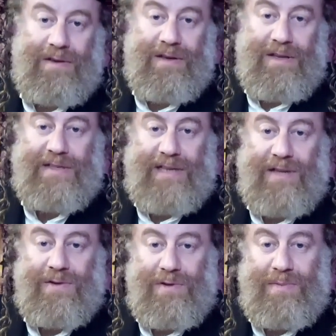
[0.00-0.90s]
you can see
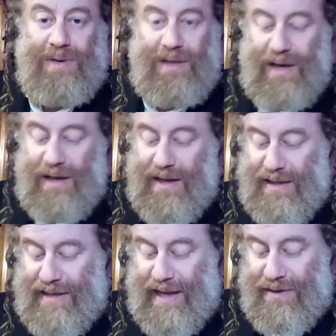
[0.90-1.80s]
it could be like
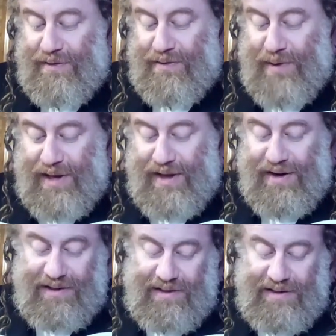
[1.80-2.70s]
ten or twenty
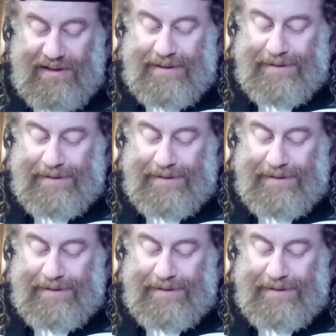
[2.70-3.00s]
years.